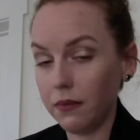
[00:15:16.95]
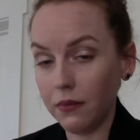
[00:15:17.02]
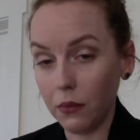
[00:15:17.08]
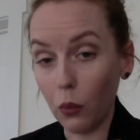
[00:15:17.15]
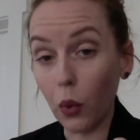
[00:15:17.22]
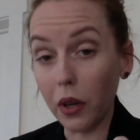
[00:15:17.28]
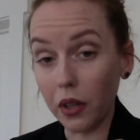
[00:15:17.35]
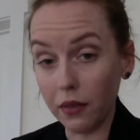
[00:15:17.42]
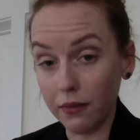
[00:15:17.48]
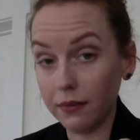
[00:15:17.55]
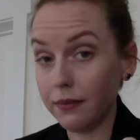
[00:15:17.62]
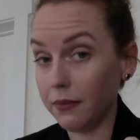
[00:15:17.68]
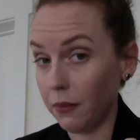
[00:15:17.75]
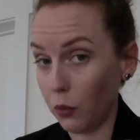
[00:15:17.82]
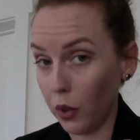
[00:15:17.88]
what you,
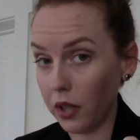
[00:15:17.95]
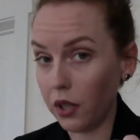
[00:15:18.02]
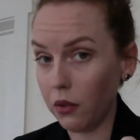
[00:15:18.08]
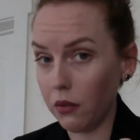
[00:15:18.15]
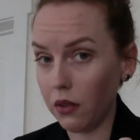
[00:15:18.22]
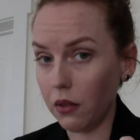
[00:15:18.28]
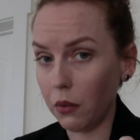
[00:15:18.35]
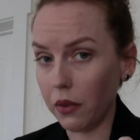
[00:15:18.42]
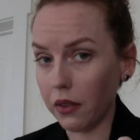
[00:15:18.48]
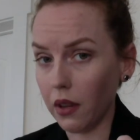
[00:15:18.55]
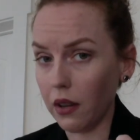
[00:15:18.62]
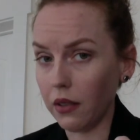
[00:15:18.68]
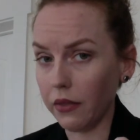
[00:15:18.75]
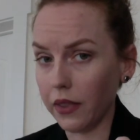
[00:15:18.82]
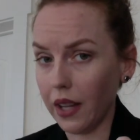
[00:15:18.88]
what you do with
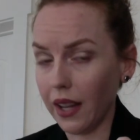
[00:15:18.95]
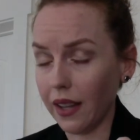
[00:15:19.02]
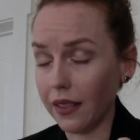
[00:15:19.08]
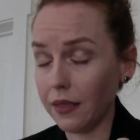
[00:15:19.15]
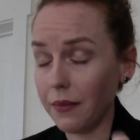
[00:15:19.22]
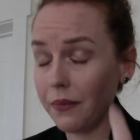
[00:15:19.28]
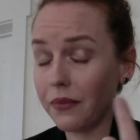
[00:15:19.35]
all of that.